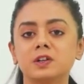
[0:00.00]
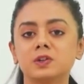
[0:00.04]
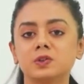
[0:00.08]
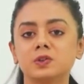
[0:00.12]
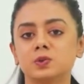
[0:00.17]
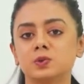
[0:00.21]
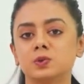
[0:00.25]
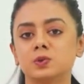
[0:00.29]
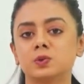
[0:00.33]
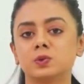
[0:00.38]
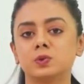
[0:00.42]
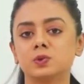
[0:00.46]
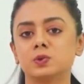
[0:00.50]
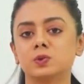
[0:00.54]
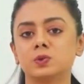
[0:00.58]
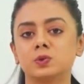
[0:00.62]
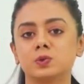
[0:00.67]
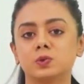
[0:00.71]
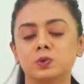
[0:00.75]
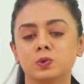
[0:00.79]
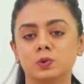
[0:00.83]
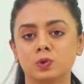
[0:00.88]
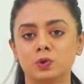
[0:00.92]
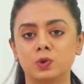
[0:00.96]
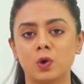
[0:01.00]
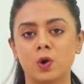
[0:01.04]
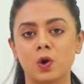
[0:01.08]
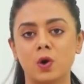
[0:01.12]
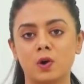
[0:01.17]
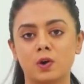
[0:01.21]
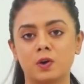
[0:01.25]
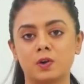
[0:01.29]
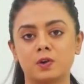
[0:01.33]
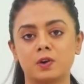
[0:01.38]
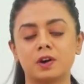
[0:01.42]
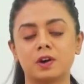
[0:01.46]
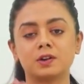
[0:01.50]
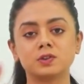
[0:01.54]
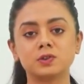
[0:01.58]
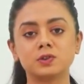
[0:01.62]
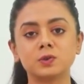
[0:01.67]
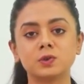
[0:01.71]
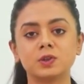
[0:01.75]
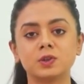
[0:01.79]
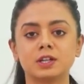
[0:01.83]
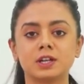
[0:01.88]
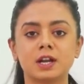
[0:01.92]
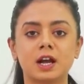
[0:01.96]
into your
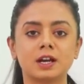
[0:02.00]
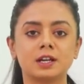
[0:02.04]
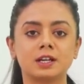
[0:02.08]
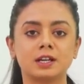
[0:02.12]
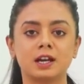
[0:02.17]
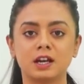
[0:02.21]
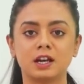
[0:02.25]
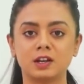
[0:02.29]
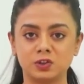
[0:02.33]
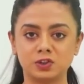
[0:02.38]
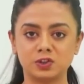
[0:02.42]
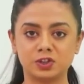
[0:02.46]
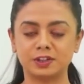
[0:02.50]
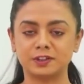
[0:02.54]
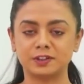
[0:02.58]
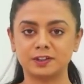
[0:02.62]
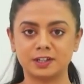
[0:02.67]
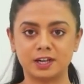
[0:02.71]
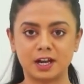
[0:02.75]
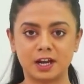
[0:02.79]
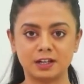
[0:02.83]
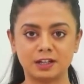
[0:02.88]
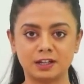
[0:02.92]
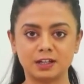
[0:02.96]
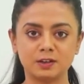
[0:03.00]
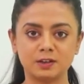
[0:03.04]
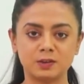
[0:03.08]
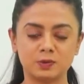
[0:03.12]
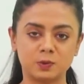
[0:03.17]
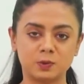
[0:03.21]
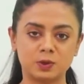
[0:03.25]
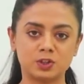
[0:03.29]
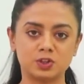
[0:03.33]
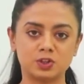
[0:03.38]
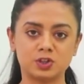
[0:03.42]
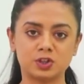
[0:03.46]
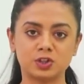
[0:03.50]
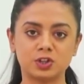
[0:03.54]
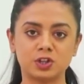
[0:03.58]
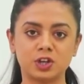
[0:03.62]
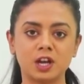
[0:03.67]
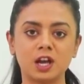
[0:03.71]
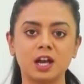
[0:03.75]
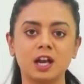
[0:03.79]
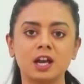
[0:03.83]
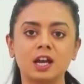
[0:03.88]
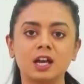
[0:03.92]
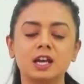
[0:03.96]
Surya Nadi and your Chandra Nadi, which
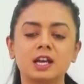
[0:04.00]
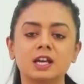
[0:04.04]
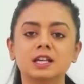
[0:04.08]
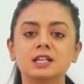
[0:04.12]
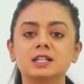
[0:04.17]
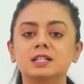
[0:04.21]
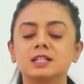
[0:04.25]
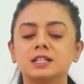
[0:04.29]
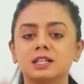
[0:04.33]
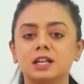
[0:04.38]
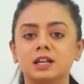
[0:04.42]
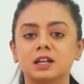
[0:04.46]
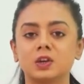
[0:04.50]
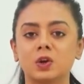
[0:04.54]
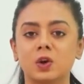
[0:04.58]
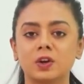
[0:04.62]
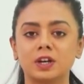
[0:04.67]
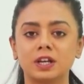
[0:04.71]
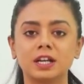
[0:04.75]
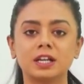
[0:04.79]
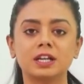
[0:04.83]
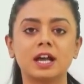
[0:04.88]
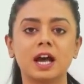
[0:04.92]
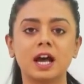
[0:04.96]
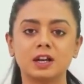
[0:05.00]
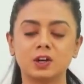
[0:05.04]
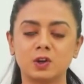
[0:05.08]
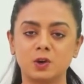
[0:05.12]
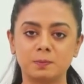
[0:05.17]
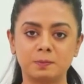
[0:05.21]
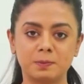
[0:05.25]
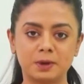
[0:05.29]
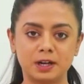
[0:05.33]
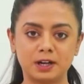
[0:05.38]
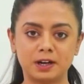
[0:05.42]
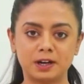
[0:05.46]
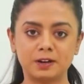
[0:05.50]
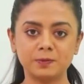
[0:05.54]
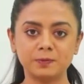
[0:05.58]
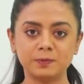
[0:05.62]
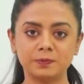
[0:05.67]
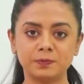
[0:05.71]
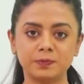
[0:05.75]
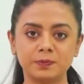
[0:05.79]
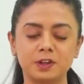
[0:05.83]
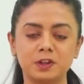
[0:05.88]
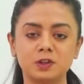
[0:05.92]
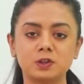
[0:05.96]
is your Ida and your Pingda,
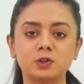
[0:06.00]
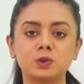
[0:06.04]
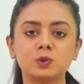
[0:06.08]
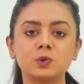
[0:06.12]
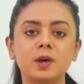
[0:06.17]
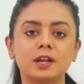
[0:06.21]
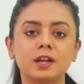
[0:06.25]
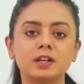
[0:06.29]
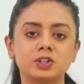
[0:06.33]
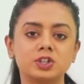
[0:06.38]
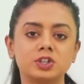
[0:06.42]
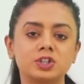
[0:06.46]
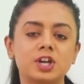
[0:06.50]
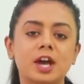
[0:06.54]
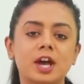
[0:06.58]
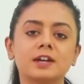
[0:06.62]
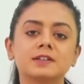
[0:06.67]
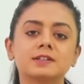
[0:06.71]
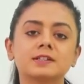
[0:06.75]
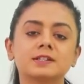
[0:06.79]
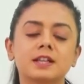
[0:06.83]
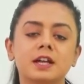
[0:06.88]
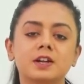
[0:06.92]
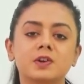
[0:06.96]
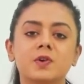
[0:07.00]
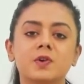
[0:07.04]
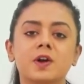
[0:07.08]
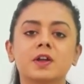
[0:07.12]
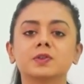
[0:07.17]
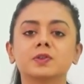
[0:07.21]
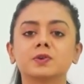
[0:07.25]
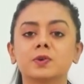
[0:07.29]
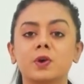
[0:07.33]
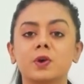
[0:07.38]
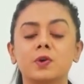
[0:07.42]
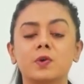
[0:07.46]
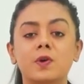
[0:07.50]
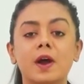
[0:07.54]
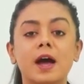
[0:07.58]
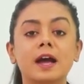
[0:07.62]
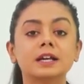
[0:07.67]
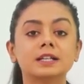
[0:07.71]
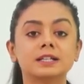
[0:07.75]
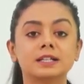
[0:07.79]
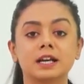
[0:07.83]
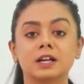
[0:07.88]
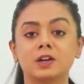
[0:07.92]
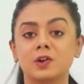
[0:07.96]
the two energy channels that run through your
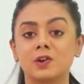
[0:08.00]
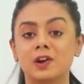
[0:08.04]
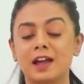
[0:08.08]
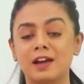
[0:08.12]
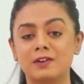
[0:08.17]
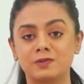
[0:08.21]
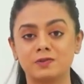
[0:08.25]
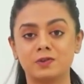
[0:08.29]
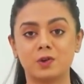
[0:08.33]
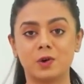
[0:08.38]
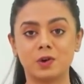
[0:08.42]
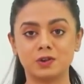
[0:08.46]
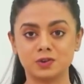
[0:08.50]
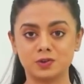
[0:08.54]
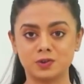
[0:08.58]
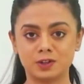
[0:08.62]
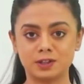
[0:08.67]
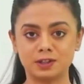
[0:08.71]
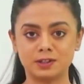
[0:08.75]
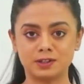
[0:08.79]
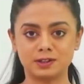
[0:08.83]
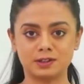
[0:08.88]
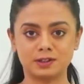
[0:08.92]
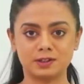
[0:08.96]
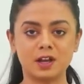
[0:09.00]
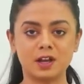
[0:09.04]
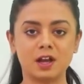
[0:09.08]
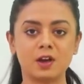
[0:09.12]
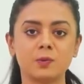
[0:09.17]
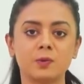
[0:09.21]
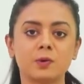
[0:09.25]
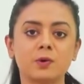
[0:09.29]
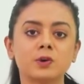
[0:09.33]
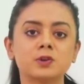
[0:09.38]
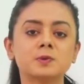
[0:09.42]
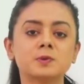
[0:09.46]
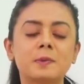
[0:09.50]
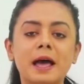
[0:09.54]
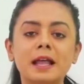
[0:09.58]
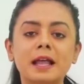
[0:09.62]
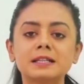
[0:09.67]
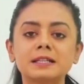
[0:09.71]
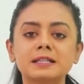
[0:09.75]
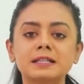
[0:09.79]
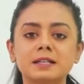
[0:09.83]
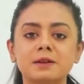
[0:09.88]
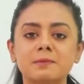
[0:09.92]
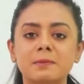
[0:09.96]
right and your left nostril. We're going to
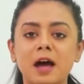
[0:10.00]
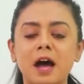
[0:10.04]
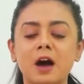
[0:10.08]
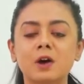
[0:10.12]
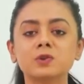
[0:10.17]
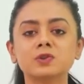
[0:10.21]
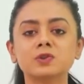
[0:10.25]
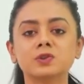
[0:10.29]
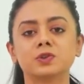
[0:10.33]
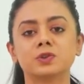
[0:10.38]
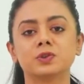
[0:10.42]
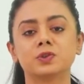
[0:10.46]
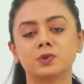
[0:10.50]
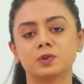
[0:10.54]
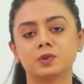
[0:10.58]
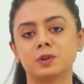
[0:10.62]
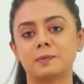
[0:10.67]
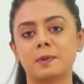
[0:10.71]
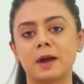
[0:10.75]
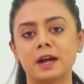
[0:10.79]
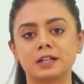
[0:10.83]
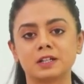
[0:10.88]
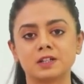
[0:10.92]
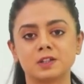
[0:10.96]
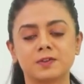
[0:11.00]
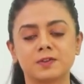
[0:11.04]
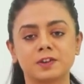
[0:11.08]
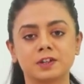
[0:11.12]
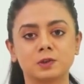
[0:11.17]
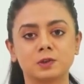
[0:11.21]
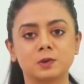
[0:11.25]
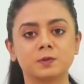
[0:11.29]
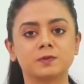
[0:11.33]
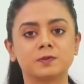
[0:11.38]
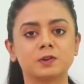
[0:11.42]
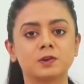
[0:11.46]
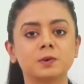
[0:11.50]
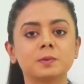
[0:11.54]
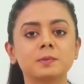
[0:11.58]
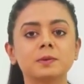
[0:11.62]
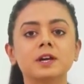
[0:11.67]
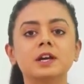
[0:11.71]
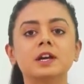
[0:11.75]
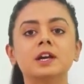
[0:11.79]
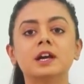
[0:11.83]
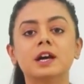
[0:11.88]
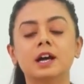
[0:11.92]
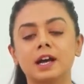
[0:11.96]
balance them out through the practice of Anulom Vilom.
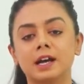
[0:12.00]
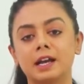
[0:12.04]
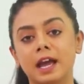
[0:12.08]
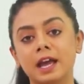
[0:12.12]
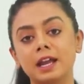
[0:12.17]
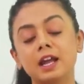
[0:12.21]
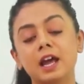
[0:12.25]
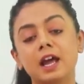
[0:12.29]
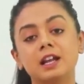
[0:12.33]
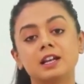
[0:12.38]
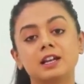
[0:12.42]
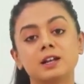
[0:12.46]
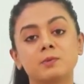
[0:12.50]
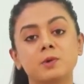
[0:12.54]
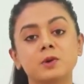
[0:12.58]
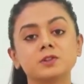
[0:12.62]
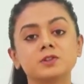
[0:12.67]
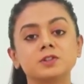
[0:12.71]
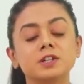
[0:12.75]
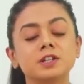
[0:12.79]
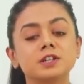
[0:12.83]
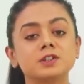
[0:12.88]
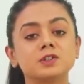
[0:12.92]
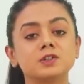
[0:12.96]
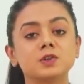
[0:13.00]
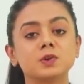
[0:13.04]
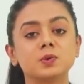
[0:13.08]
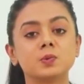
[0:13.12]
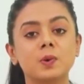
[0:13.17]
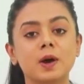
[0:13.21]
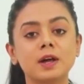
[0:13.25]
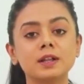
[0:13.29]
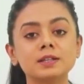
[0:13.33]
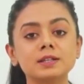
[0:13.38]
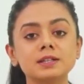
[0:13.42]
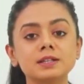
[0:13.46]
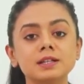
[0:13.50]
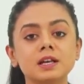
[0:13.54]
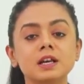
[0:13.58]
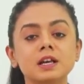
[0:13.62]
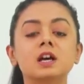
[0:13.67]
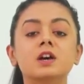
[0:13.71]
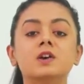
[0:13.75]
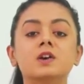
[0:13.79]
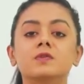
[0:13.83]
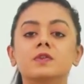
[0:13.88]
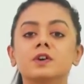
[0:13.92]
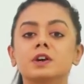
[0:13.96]
Again, I'll demonstrate it to you once.
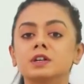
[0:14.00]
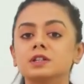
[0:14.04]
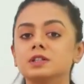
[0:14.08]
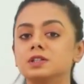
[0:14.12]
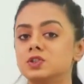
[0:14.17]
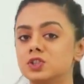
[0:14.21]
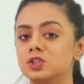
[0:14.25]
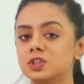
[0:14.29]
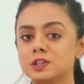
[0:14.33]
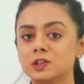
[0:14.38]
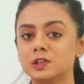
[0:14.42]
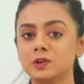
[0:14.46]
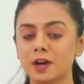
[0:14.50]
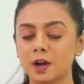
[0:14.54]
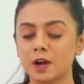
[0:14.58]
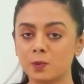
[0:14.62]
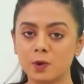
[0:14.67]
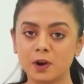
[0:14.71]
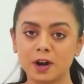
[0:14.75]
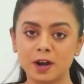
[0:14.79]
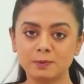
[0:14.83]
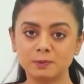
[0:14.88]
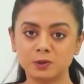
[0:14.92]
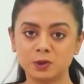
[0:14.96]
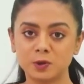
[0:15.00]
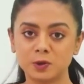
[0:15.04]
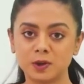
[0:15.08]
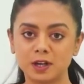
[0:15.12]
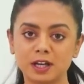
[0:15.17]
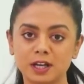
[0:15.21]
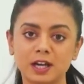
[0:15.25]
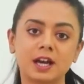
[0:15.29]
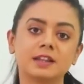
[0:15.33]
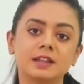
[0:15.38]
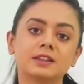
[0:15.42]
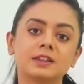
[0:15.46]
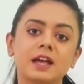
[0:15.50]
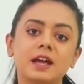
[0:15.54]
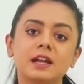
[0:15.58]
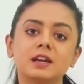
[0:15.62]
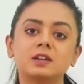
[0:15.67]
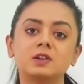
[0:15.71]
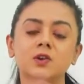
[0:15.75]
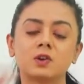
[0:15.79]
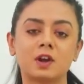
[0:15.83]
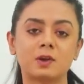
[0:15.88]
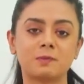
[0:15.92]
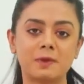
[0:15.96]
First, just look at what I'm doing and
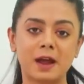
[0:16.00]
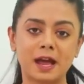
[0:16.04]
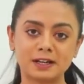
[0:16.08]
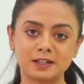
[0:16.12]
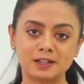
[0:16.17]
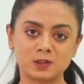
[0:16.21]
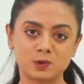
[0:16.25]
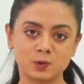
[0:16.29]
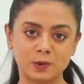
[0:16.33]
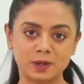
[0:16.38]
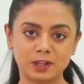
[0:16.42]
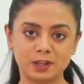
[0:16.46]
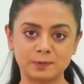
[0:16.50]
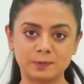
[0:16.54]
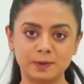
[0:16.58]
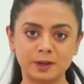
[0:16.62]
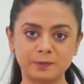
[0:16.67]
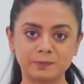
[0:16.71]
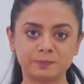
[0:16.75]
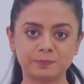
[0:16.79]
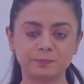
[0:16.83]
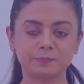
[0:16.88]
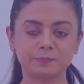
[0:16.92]
then you can practice with me.